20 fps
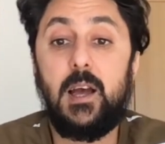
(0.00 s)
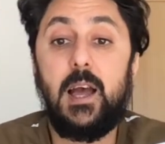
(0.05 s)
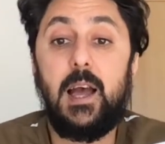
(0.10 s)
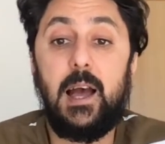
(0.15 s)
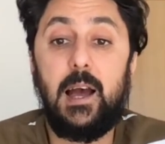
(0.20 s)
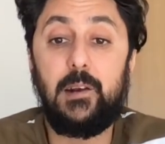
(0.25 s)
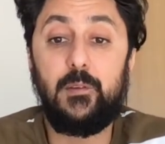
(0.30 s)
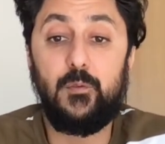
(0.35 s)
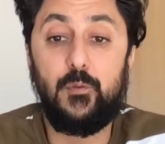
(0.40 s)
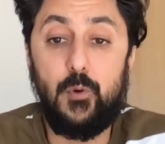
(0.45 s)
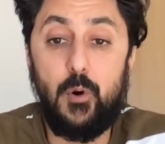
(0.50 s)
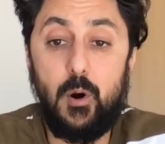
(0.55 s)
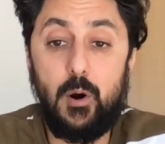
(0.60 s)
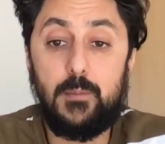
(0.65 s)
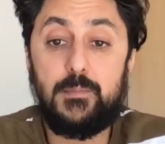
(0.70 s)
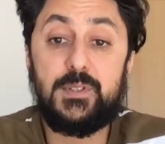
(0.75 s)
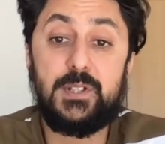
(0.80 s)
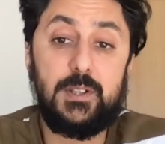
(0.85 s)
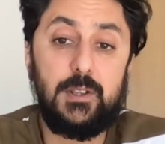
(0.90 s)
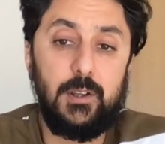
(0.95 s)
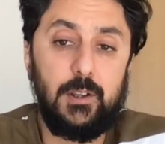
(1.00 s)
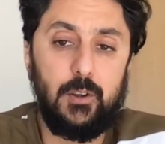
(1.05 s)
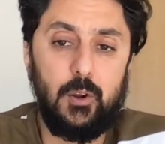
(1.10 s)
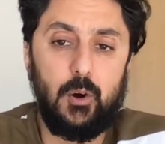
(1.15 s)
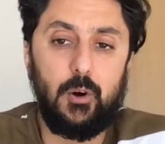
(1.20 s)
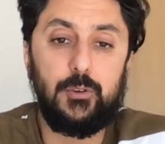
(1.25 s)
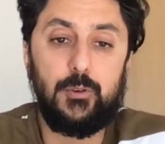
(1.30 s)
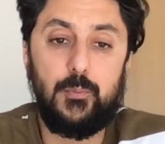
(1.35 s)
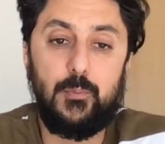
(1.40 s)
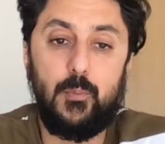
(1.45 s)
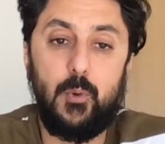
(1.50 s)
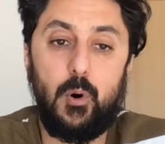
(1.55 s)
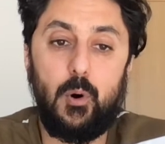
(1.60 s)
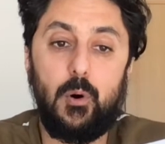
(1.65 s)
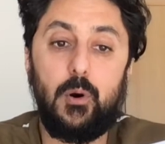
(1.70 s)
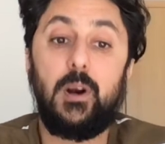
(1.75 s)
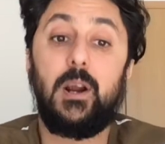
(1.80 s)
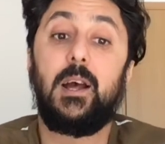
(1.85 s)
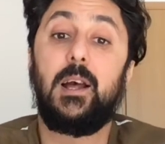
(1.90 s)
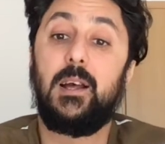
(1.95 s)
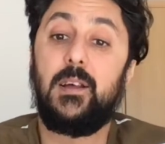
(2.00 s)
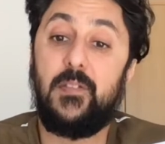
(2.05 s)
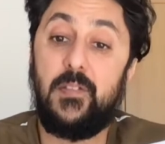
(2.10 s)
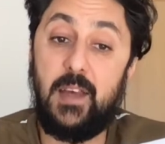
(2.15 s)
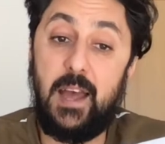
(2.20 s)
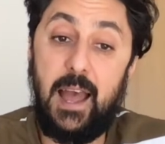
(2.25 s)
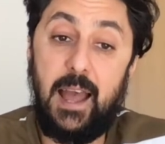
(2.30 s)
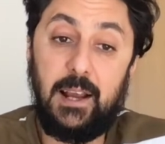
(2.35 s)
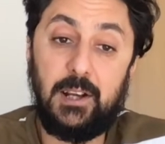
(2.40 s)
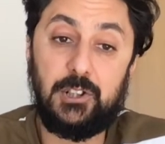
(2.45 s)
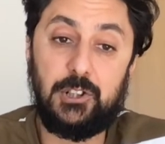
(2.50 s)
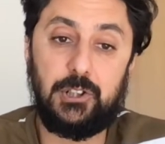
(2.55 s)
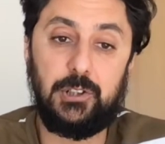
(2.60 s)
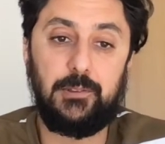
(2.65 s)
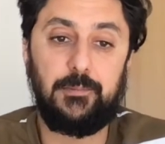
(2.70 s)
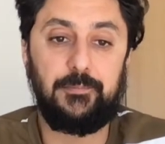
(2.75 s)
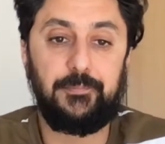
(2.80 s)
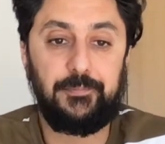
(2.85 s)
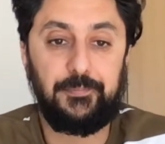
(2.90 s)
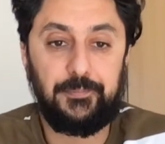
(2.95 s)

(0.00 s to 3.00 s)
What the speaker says: and verbs denote more the action.